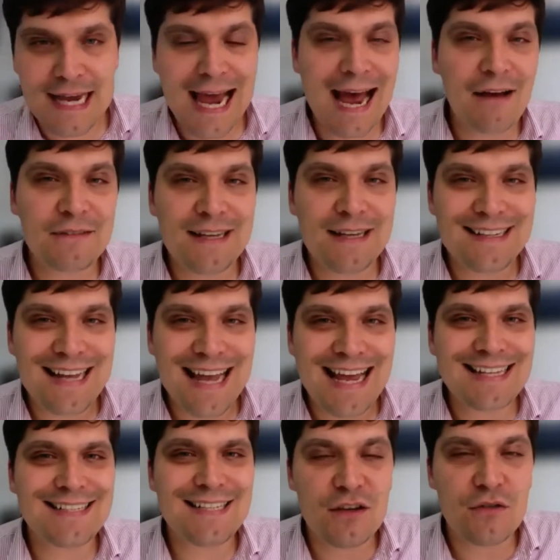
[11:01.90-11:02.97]
have that
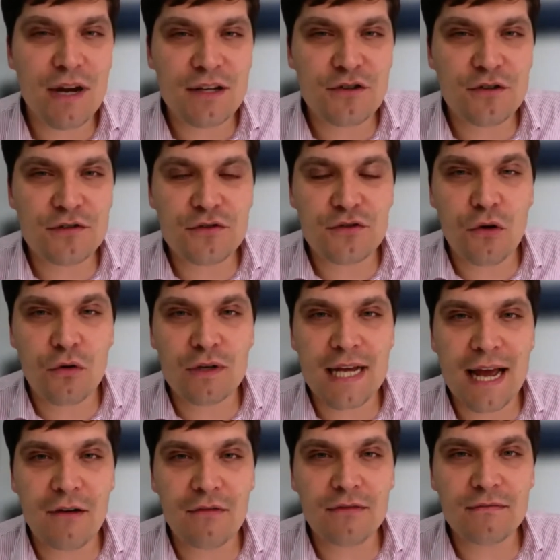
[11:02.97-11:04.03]
SA graduates don't
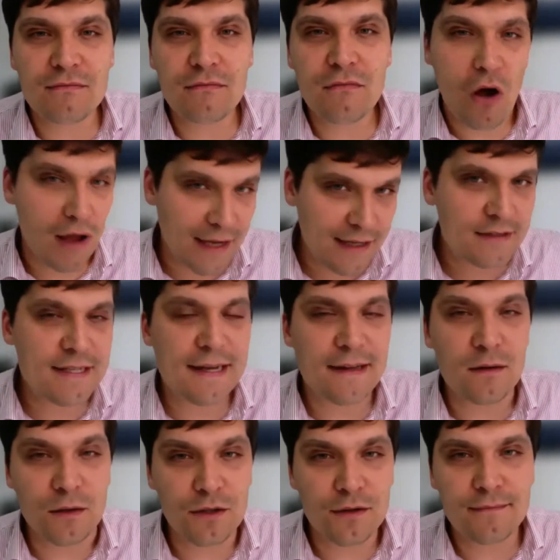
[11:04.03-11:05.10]
have? I can tell
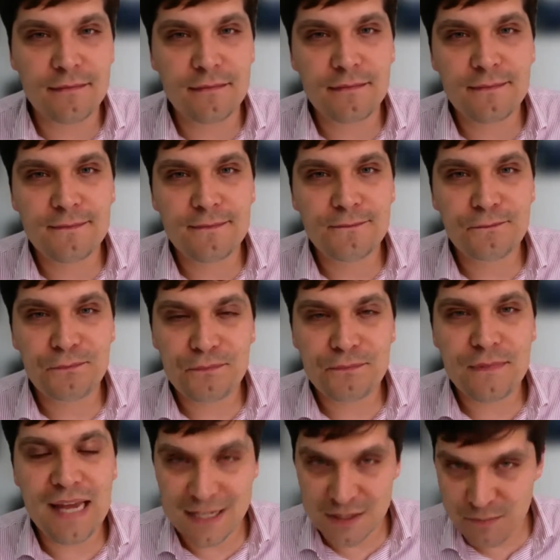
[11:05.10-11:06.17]
you.
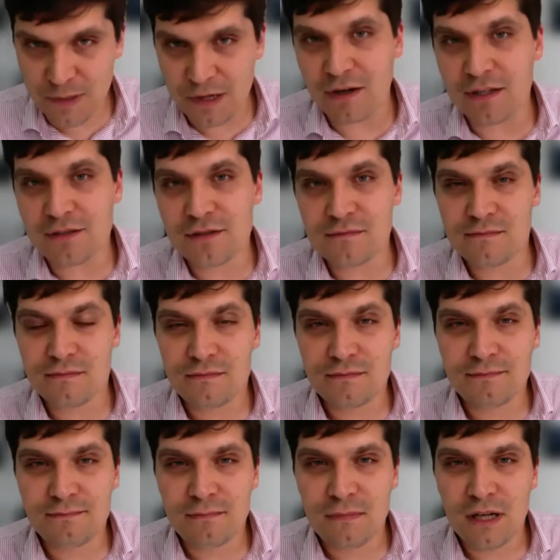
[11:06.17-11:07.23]
Experience.
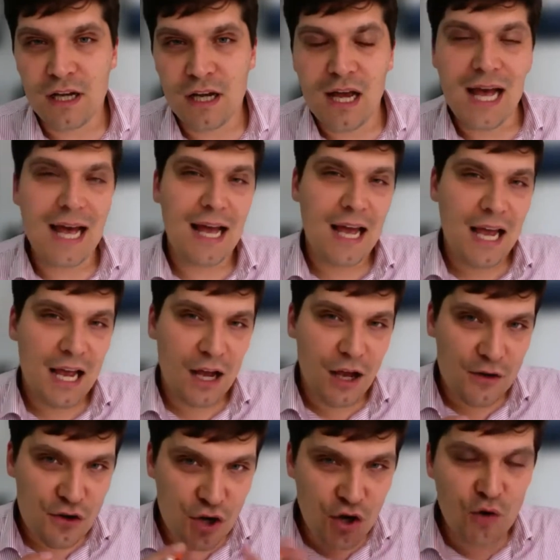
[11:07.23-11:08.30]

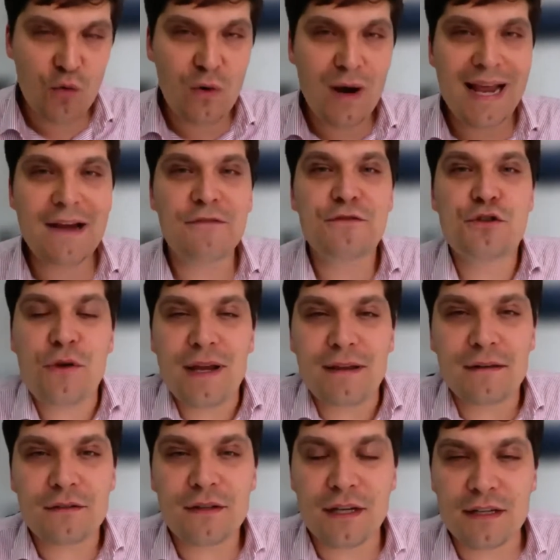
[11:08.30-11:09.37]
New way of
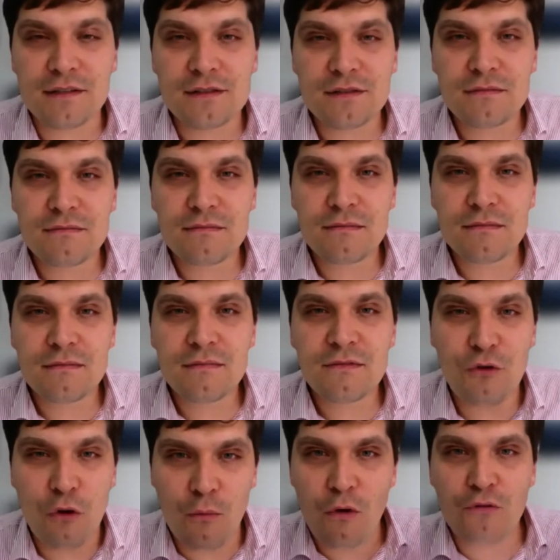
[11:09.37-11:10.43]
doing things
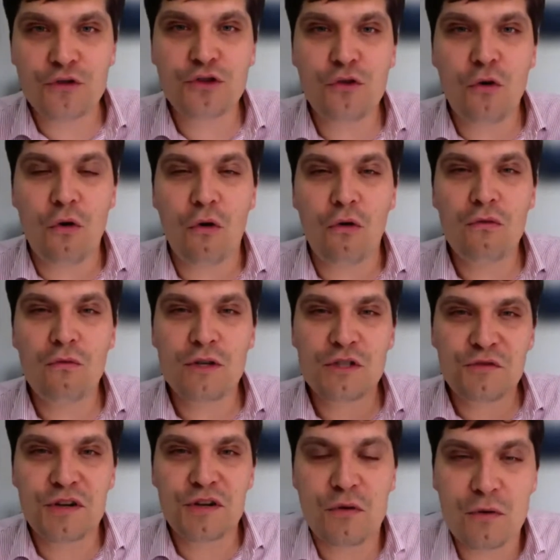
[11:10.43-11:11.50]
from offshore, which
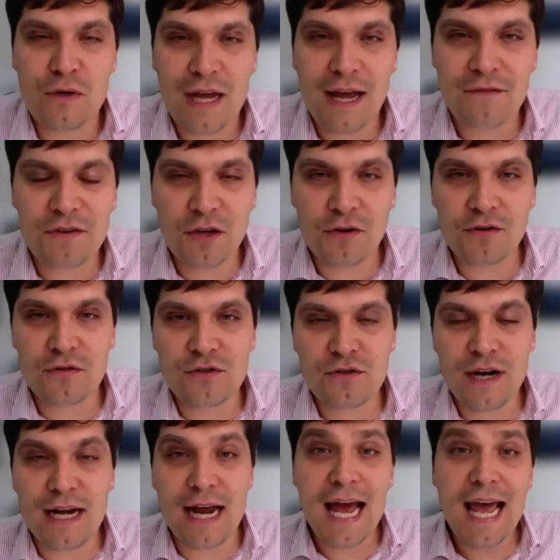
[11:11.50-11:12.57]
we don't have here in
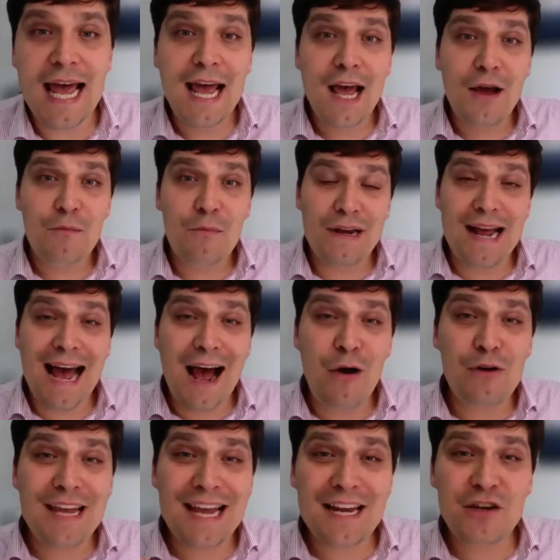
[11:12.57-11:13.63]
Australia. But
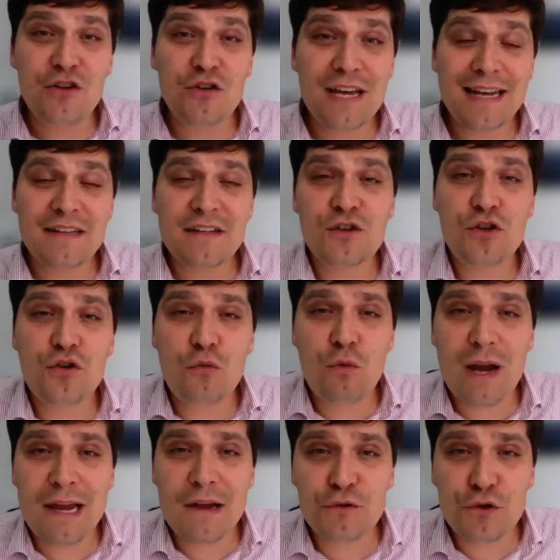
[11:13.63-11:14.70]
how can you get a new
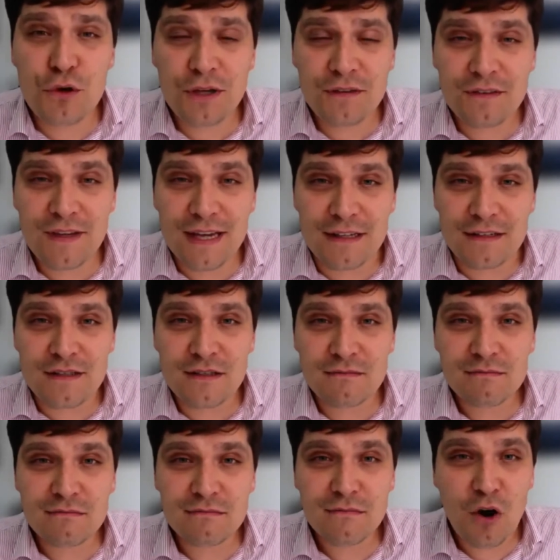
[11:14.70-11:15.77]
way of doing things?
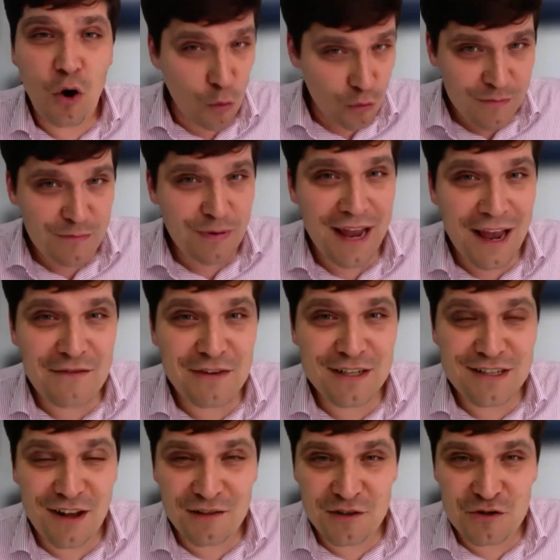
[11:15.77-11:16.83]
Only by having
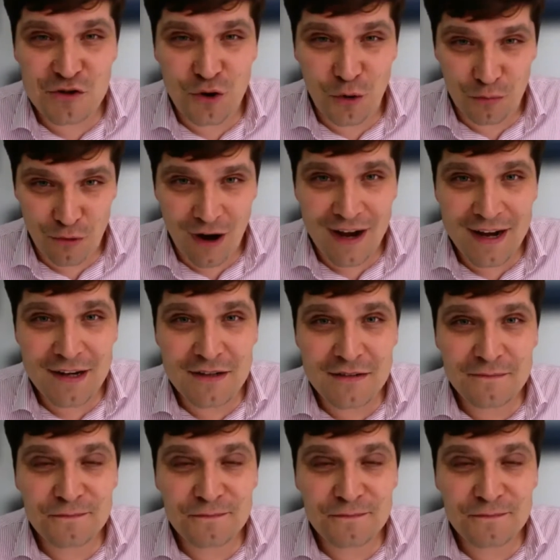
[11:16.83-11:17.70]
done the job, right?